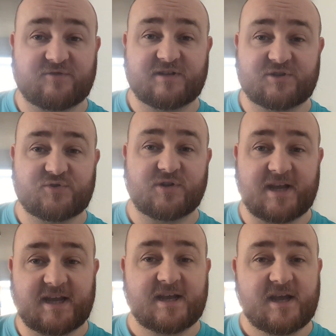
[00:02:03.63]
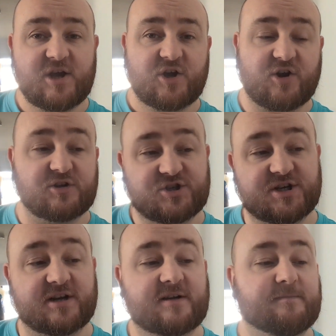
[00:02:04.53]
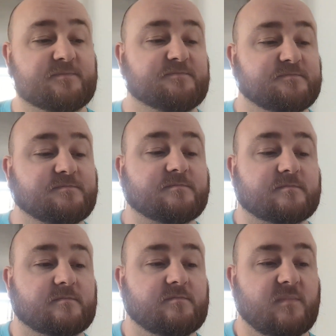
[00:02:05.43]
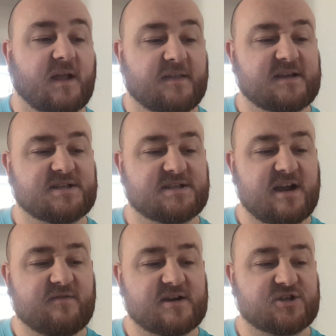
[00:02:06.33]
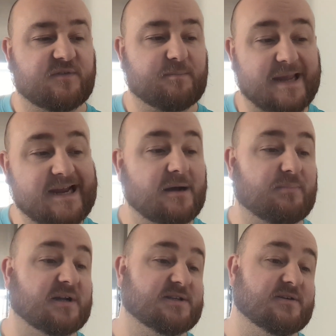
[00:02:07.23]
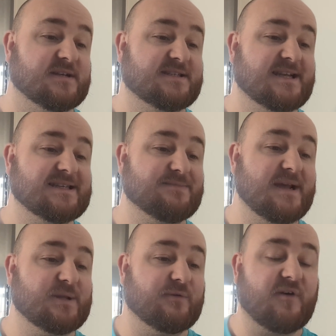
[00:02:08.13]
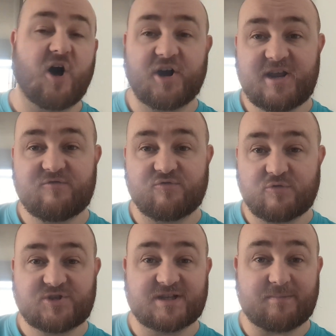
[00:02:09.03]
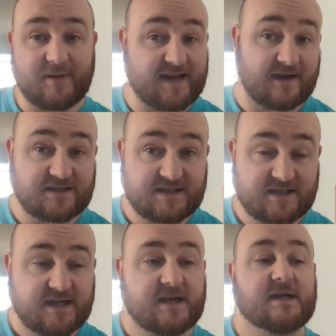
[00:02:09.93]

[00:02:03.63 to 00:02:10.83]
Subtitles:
I really do like Crunchy Nut. And this is their version of peanut butter. It says it's made with honey roasted peanuts.